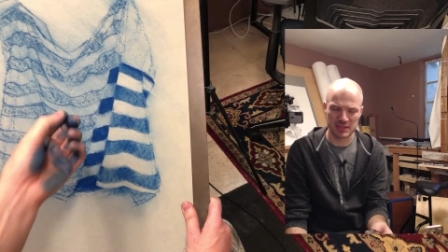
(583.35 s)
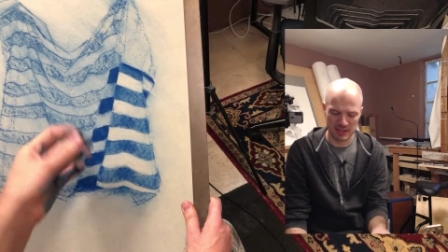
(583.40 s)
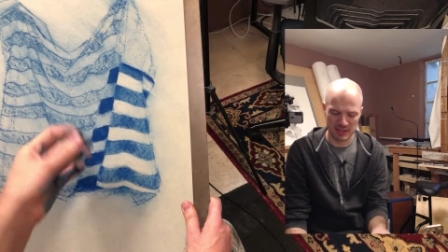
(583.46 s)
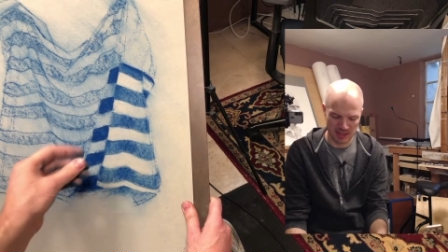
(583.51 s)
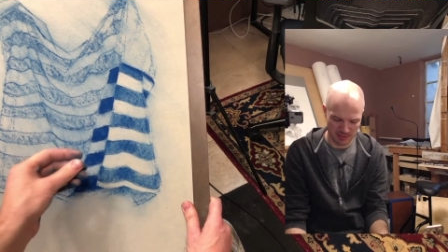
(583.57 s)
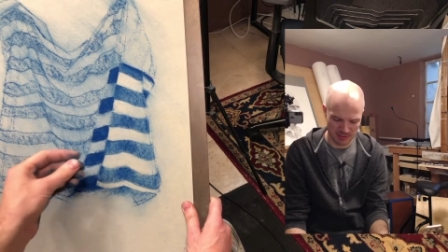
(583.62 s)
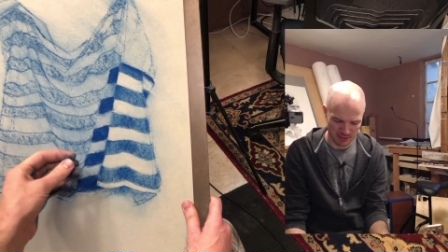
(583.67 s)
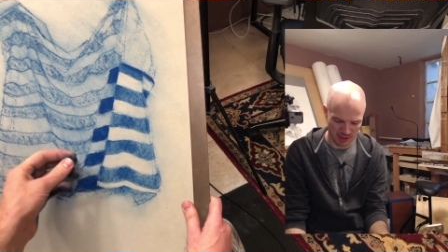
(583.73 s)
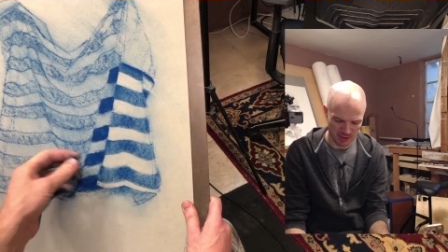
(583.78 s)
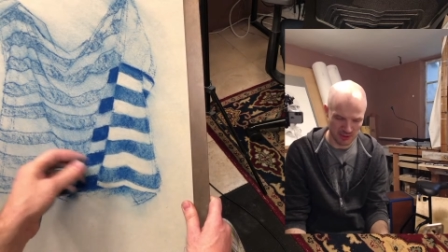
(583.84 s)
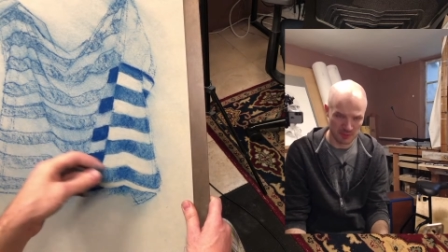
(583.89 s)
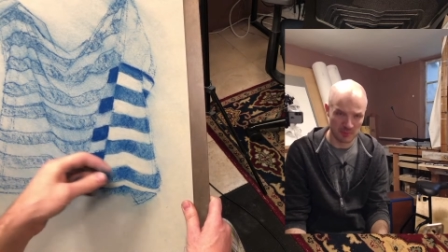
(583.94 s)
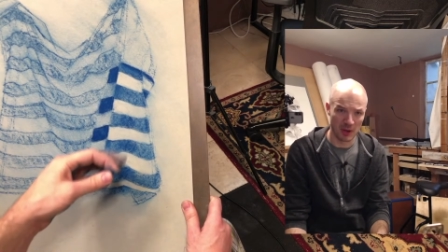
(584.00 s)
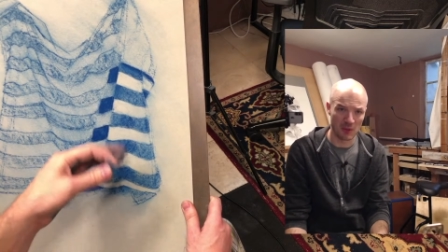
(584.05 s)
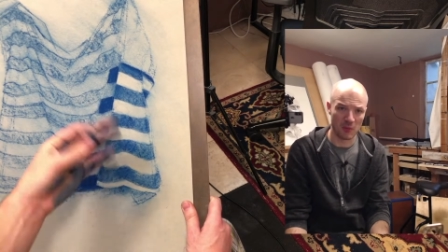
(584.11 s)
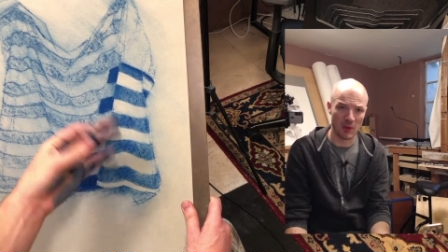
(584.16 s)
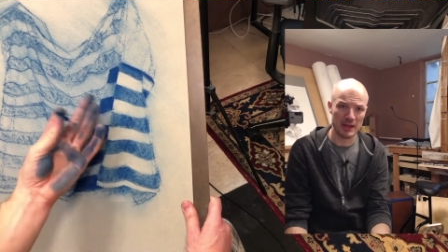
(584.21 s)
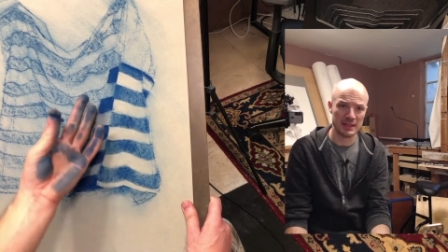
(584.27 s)
and then I'm gonna use
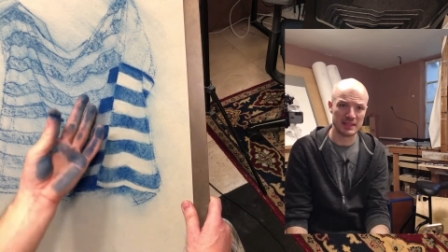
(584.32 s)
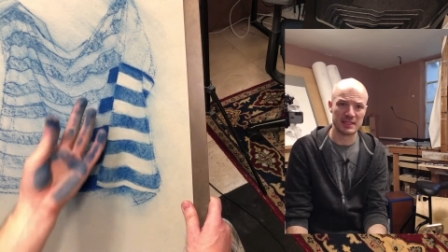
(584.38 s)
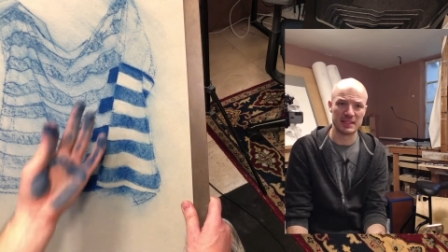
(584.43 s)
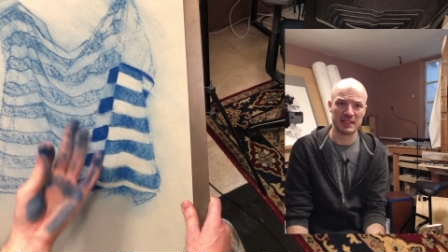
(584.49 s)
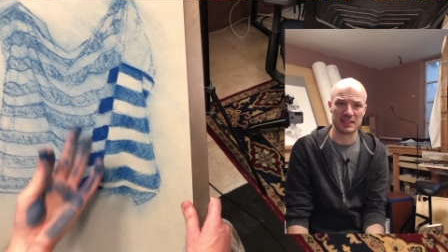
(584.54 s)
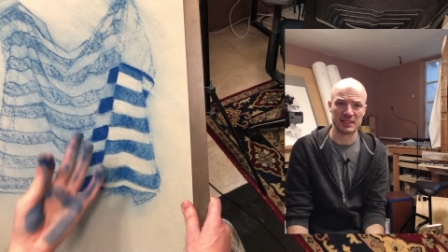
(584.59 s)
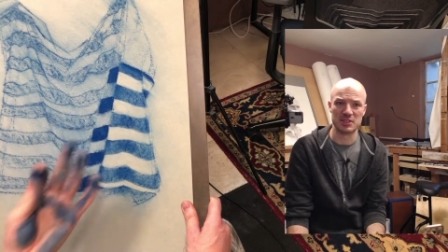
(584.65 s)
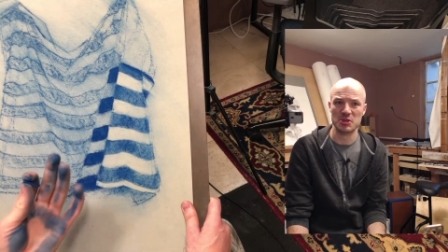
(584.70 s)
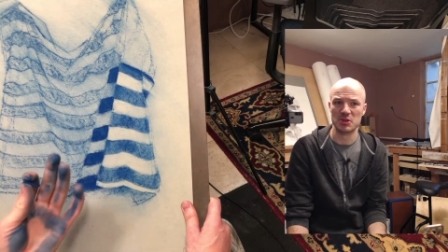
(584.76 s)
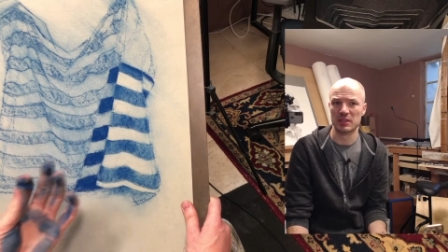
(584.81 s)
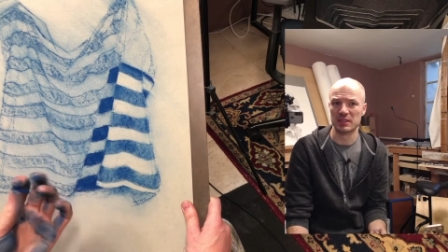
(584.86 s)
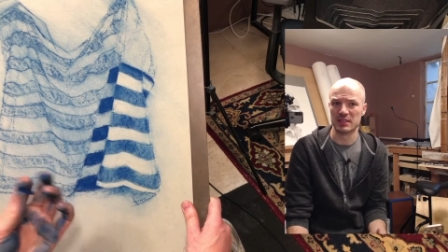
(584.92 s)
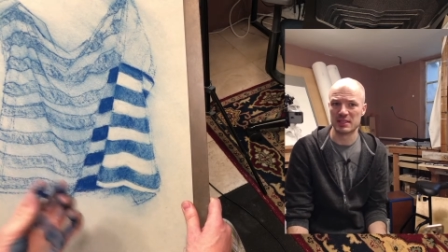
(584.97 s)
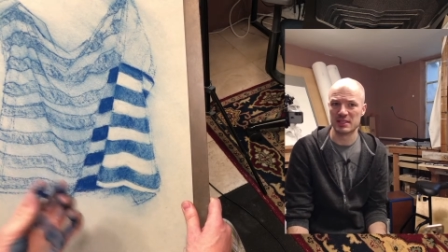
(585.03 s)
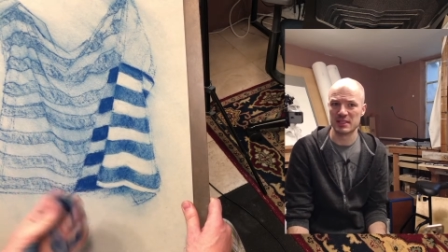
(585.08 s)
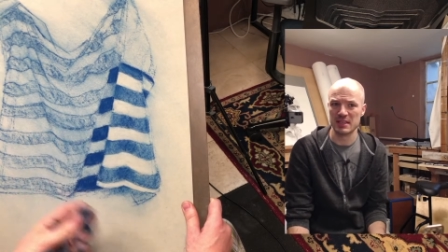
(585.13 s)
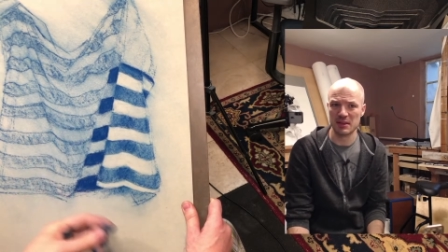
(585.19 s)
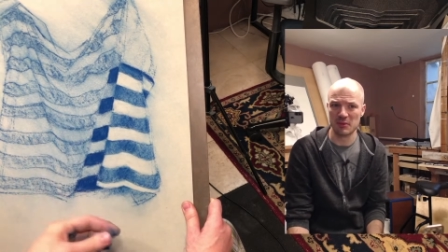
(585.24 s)
my white stick so you can
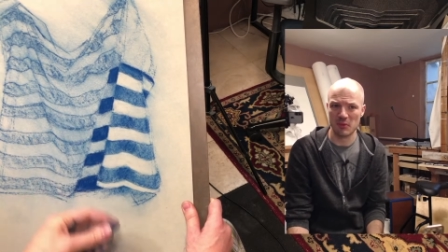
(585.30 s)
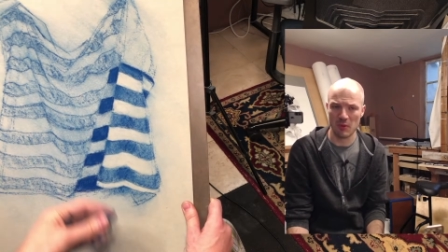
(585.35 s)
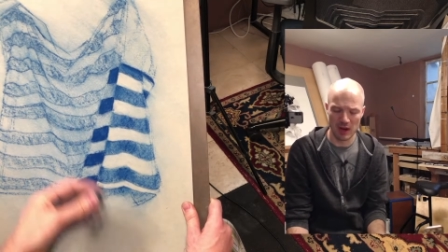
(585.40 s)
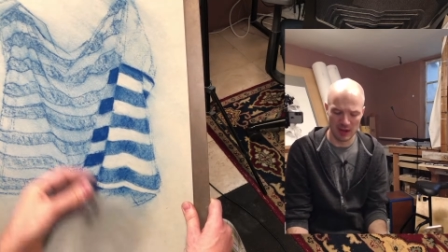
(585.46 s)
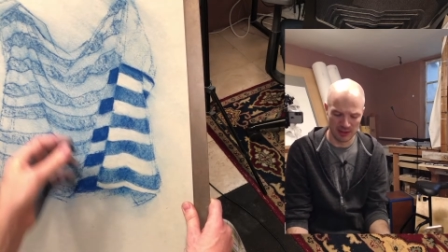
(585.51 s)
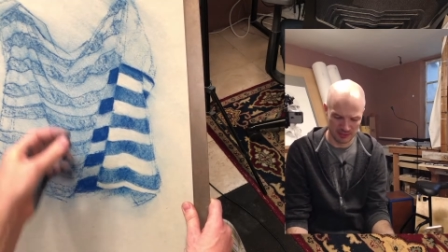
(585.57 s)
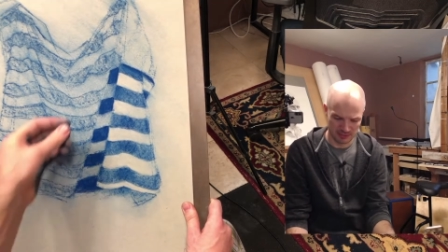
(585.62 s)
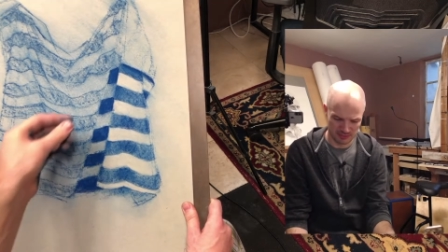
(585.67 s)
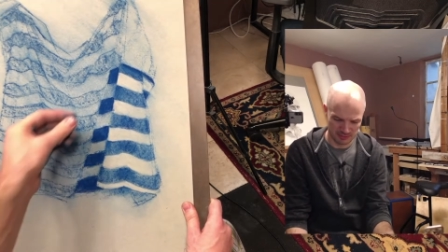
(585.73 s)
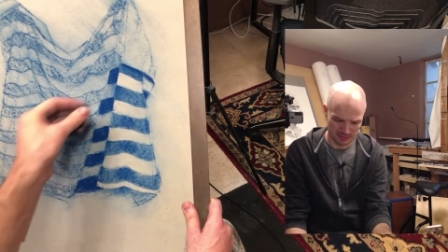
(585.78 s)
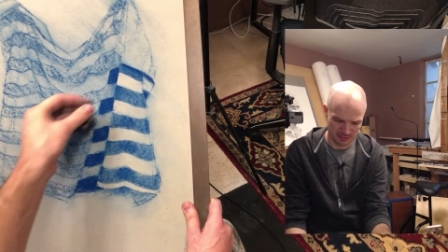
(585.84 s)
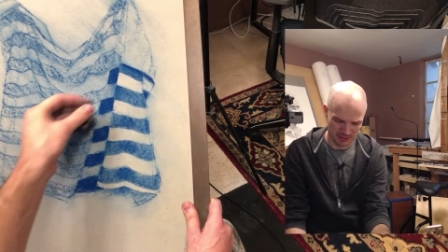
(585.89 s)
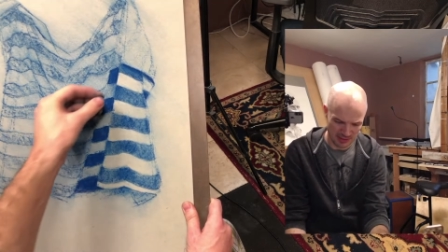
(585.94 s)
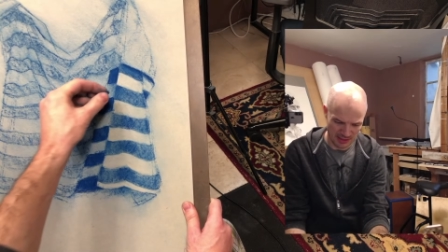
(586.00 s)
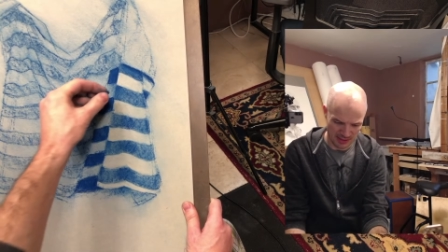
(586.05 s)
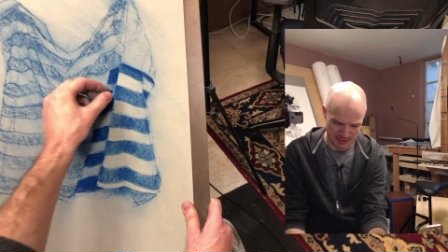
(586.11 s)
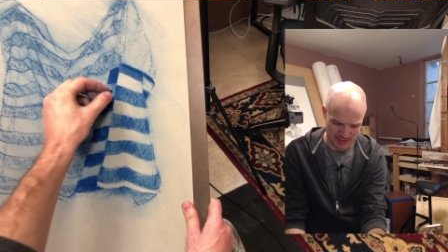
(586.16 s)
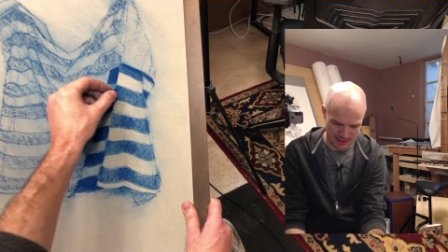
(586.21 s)
see what
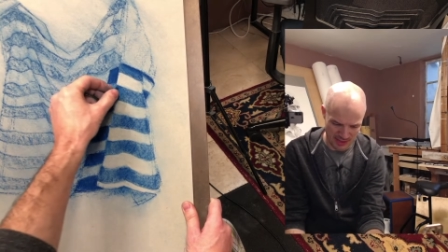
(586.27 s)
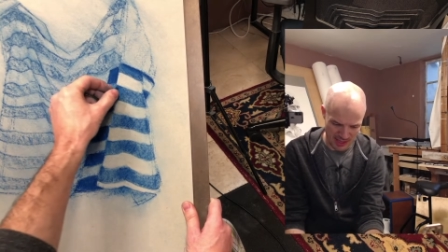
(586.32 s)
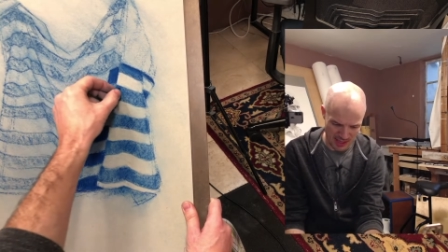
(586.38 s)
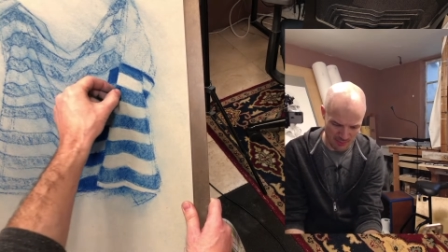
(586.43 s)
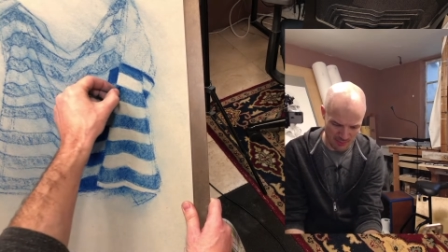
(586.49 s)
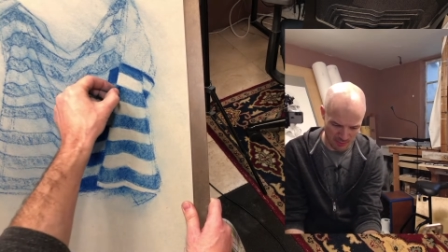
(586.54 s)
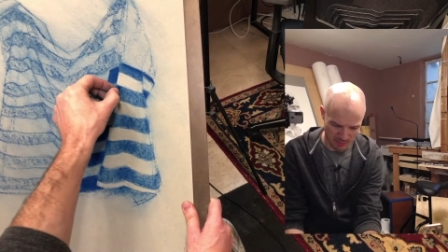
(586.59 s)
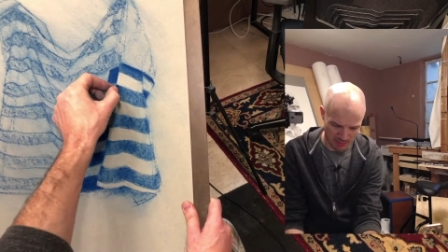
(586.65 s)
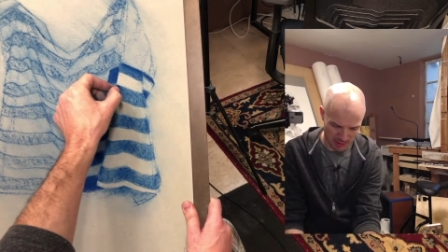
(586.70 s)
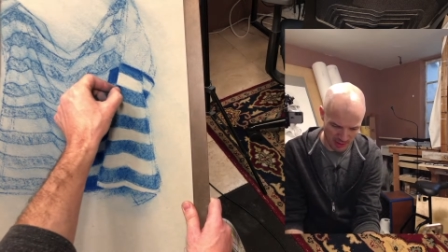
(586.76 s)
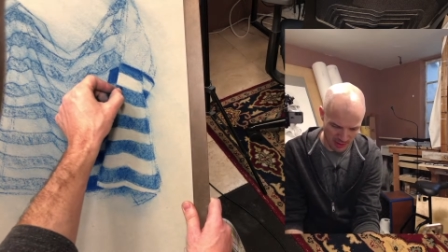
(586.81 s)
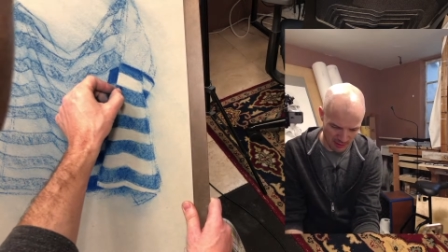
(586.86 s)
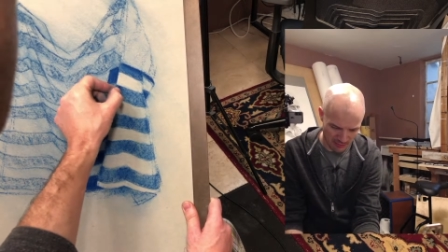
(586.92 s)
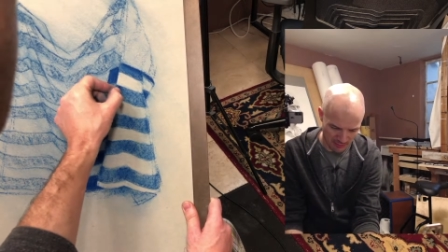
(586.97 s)
it's capable of.